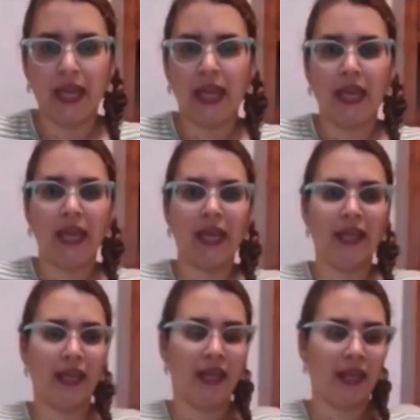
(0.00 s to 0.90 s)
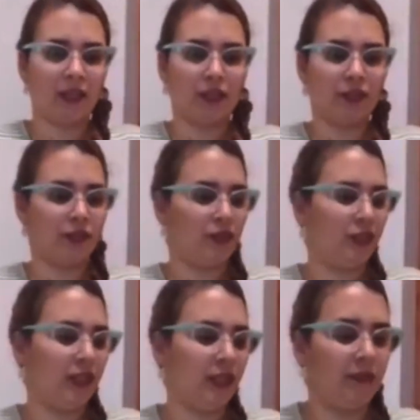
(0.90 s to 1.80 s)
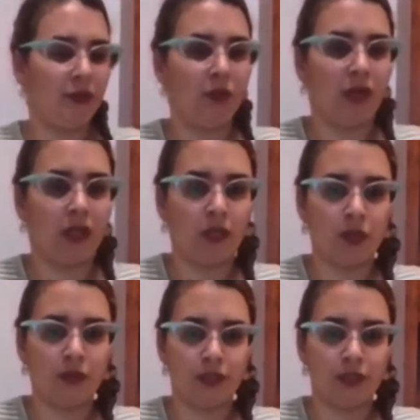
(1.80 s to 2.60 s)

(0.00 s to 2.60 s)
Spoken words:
And again, I'll give you a closer